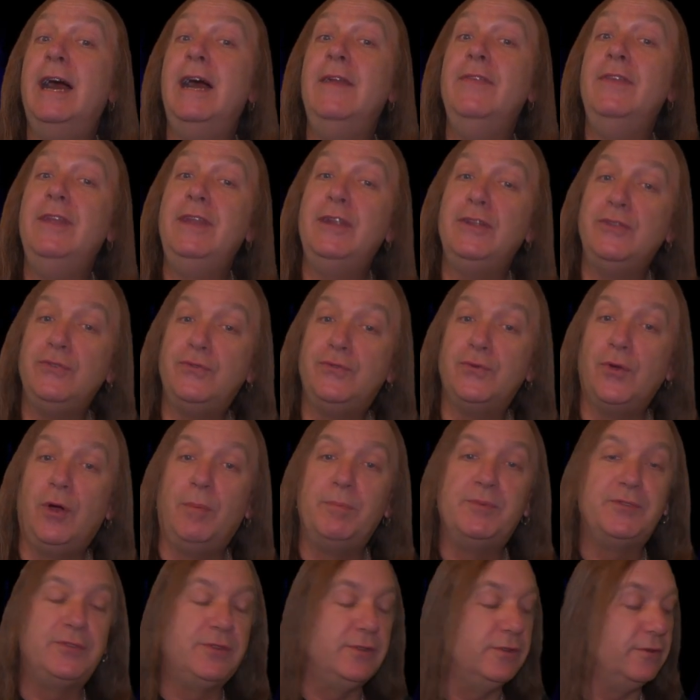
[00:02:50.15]
and then it
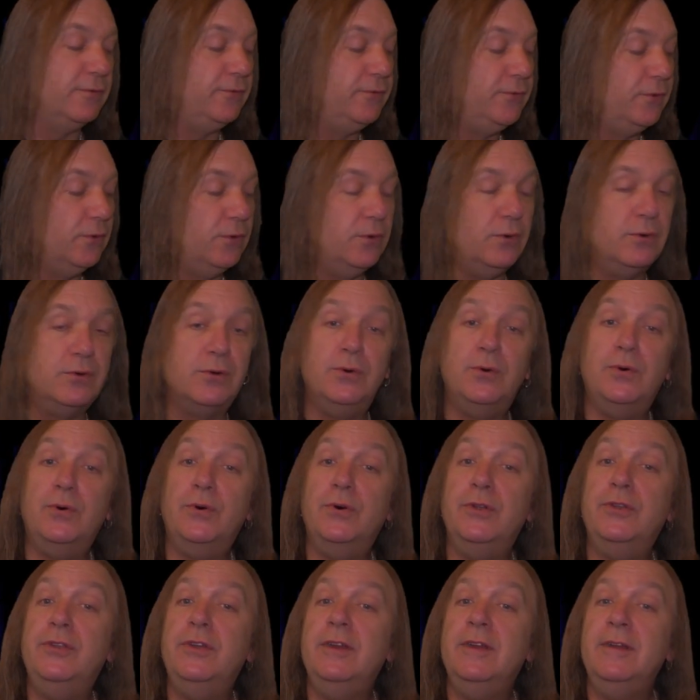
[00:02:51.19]
drops to the 4
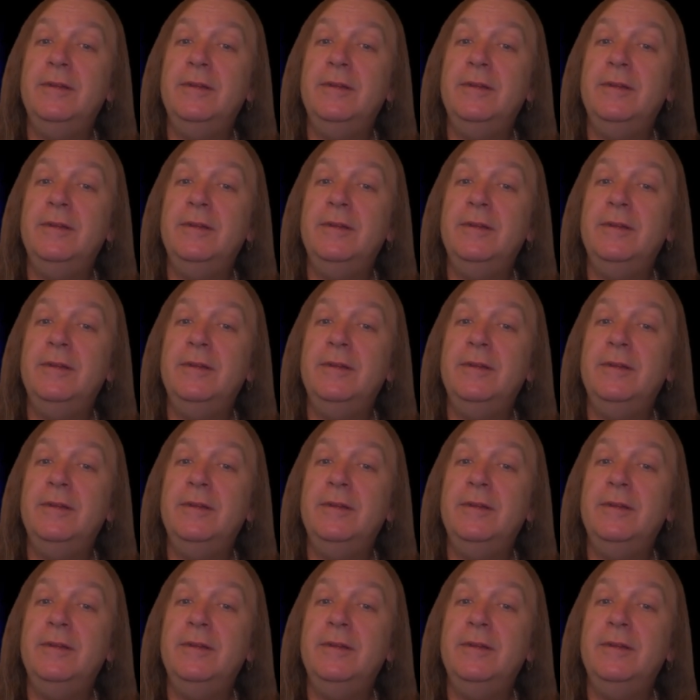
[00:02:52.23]
chord,